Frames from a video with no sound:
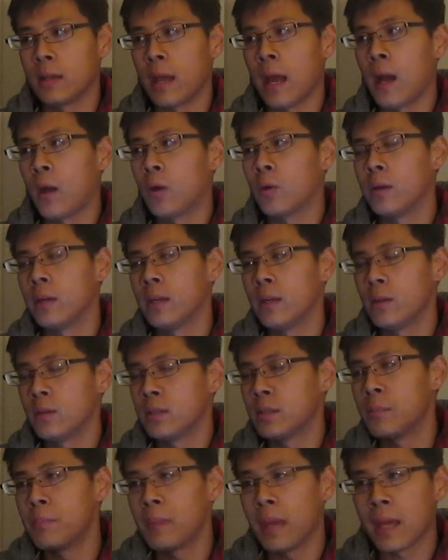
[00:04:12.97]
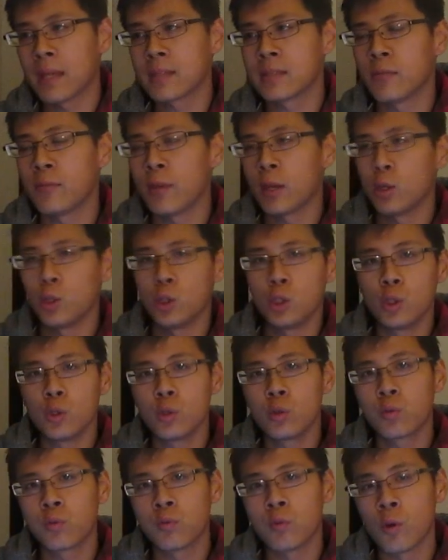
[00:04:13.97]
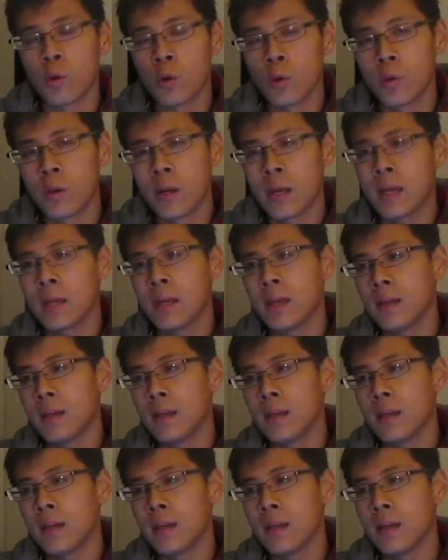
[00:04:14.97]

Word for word: how it demands a very youthful,